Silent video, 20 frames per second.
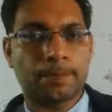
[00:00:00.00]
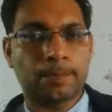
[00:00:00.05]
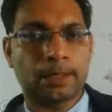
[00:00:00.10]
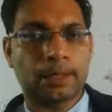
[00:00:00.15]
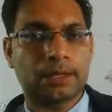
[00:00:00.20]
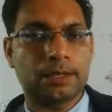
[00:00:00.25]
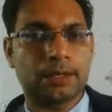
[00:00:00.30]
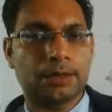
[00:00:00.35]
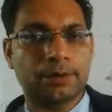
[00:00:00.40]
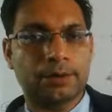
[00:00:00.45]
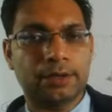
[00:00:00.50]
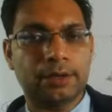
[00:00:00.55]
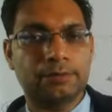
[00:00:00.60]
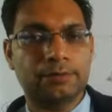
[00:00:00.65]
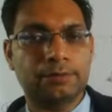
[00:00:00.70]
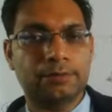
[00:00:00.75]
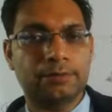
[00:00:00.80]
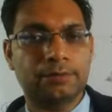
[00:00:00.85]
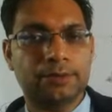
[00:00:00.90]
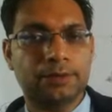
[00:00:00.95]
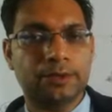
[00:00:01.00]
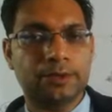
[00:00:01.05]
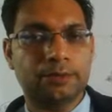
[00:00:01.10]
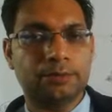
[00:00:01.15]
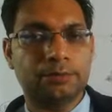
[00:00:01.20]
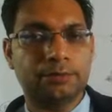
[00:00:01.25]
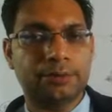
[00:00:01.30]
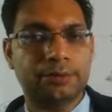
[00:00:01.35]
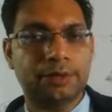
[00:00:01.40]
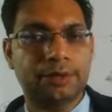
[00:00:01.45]
Now everywhere the
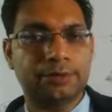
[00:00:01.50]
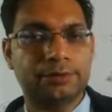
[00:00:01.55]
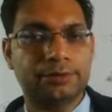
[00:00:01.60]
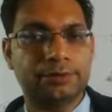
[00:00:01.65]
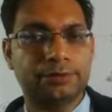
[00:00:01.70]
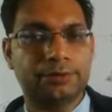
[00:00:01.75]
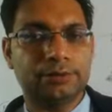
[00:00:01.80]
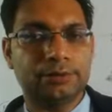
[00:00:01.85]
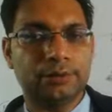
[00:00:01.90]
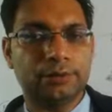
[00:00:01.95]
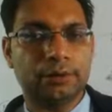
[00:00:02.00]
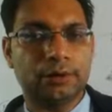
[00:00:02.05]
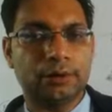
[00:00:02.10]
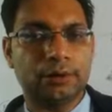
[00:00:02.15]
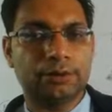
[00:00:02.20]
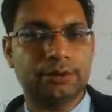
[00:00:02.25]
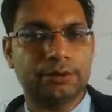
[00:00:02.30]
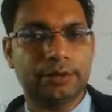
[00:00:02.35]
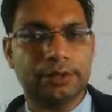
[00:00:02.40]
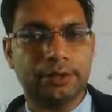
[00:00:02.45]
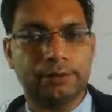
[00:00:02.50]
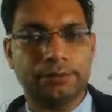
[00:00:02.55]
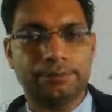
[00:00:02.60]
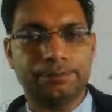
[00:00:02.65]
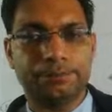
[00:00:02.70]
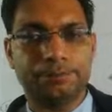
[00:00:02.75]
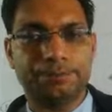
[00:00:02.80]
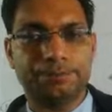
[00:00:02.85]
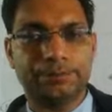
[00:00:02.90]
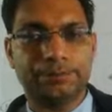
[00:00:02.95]
base is log 10.
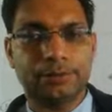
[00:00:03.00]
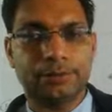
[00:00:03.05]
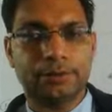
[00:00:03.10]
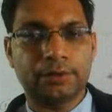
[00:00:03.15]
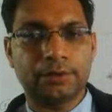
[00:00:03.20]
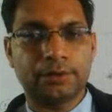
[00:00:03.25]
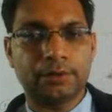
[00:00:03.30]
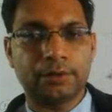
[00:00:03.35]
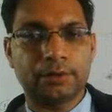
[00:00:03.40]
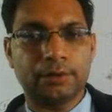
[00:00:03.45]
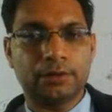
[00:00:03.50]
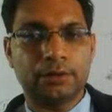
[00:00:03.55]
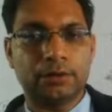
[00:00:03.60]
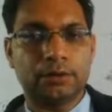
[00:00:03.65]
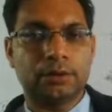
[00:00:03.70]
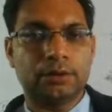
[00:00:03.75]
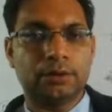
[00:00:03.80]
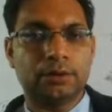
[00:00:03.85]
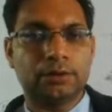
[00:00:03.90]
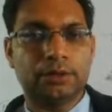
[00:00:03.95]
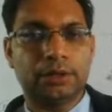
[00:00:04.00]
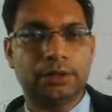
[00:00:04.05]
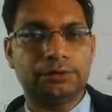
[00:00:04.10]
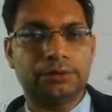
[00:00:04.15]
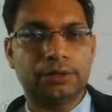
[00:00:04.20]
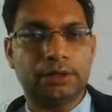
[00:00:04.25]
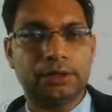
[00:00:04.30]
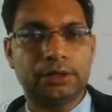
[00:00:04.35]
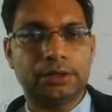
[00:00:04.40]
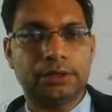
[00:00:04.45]
Now
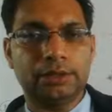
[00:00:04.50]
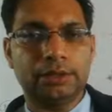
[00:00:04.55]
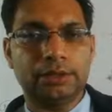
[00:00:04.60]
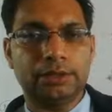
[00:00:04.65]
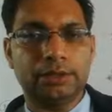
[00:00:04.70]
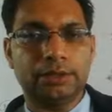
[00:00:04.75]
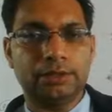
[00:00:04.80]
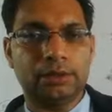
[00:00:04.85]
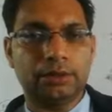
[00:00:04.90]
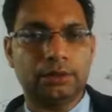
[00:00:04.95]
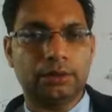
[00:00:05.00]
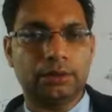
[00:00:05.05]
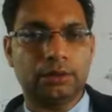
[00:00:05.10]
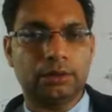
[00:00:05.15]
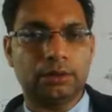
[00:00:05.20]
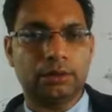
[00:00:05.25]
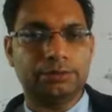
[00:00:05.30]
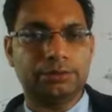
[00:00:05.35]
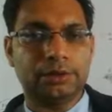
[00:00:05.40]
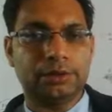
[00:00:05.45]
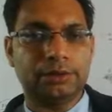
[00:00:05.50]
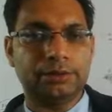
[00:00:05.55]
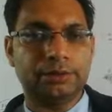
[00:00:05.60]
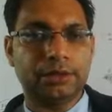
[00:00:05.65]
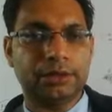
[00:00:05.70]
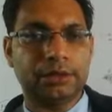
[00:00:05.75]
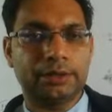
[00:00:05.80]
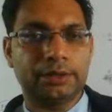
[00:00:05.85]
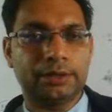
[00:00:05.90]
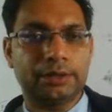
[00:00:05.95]
suddenly a lot of things are
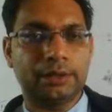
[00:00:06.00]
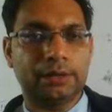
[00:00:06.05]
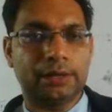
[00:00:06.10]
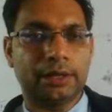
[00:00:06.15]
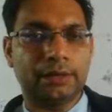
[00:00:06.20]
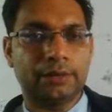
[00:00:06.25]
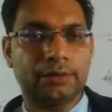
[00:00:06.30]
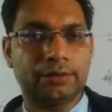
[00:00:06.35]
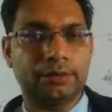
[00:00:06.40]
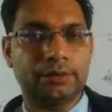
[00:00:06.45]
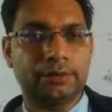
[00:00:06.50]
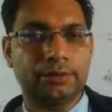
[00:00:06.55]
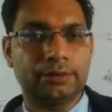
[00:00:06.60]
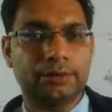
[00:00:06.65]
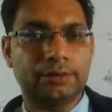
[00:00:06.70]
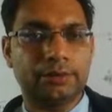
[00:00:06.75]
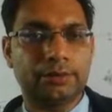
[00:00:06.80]
getting cancelled,